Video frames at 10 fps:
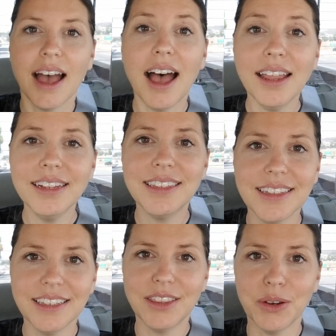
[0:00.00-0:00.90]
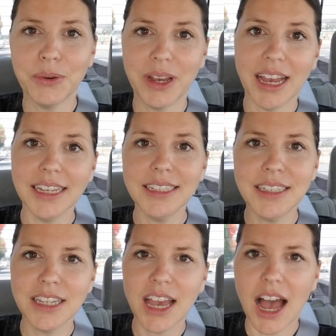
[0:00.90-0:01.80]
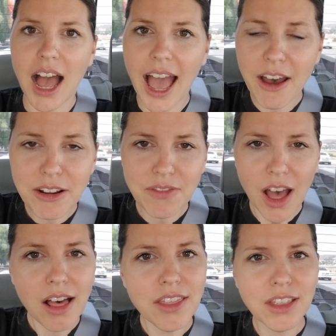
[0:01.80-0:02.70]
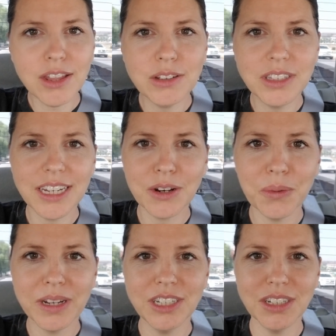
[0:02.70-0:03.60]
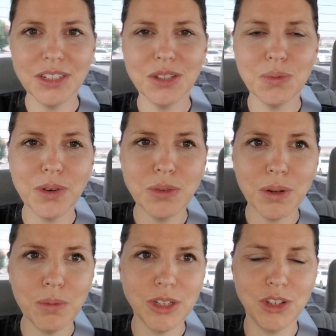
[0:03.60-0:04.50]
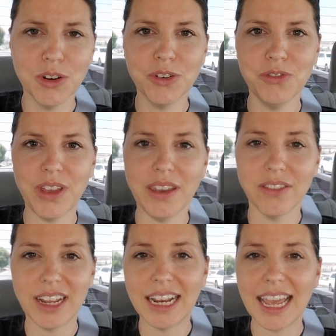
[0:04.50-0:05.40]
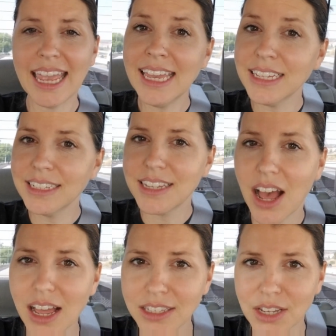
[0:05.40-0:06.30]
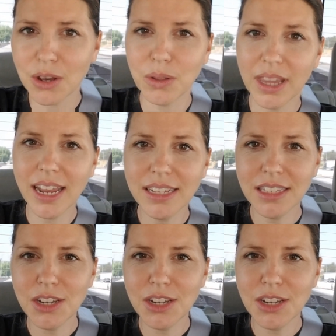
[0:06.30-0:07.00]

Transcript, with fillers: Honestly though, guys, out of all the Lowe's decorations, which one was your favorite? And also, let us